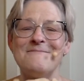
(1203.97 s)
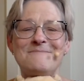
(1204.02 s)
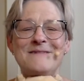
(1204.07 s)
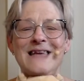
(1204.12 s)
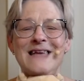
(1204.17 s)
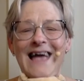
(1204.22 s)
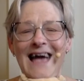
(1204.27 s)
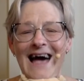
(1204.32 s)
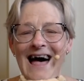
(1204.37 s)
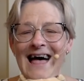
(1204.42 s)

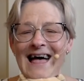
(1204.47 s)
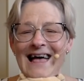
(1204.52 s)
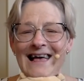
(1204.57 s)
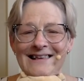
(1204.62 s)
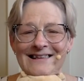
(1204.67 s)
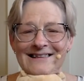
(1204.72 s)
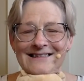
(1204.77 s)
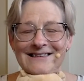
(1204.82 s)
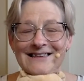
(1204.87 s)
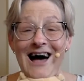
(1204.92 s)

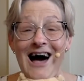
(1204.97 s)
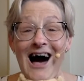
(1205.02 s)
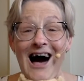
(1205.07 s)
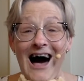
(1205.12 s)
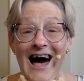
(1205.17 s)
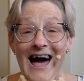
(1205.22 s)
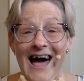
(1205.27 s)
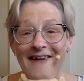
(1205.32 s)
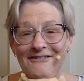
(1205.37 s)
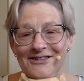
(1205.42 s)
because
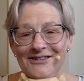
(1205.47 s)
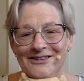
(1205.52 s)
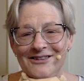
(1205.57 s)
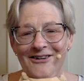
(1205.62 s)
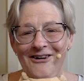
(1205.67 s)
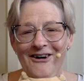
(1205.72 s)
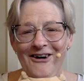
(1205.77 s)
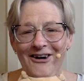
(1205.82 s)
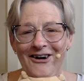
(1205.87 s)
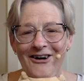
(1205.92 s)
I have a
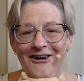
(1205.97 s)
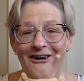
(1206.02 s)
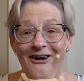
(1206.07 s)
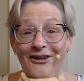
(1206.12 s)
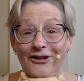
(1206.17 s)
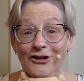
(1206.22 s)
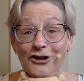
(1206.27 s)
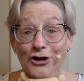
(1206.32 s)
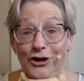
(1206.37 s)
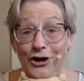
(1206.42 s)
song
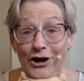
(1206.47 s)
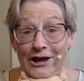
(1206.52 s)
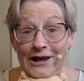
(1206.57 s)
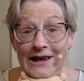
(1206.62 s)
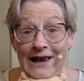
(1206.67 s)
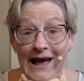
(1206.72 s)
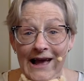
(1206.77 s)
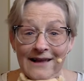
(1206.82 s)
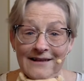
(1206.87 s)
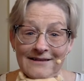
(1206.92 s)
called Good
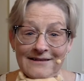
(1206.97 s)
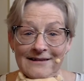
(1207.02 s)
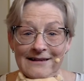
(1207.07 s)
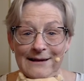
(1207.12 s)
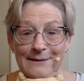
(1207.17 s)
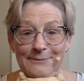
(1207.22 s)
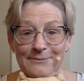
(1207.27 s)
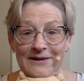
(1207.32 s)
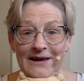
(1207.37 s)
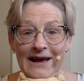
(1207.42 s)
Night,
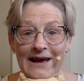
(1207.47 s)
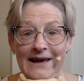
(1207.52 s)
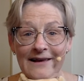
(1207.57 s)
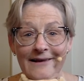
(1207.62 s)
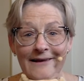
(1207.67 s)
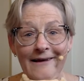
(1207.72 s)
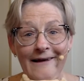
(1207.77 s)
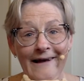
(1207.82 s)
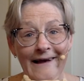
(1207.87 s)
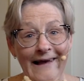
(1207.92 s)
Sleep
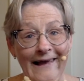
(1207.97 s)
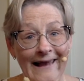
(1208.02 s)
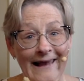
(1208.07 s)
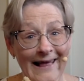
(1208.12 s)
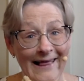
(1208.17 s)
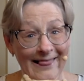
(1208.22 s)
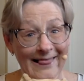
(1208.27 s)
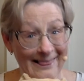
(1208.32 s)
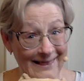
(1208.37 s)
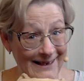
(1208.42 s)
Tight, and
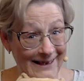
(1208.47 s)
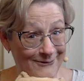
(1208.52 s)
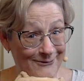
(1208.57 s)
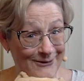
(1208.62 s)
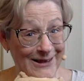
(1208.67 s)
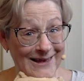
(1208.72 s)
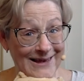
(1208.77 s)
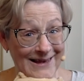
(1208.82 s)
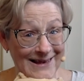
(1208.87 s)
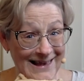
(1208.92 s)
I think
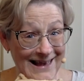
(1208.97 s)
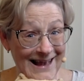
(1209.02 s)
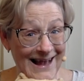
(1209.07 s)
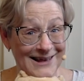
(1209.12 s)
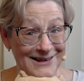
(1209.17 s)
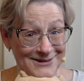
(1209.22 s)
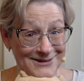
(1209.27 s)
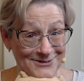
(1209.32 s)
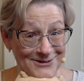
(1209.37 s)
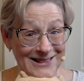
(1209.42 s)
we can
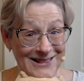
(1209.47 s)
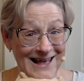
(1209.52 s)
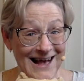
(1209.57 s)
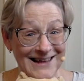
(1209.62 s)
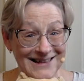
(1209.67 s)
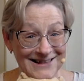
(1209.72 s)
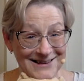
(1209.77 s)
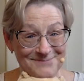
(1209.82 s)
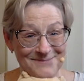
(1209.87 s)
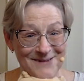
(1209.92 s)
guess what
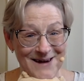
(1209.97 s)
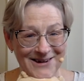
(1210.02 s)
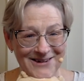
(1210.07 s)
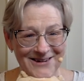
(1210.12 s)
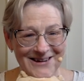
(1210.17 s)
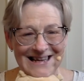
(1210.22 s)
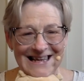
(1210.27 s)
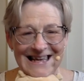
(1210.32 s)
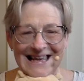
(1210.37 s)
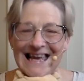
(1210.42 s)
that's about.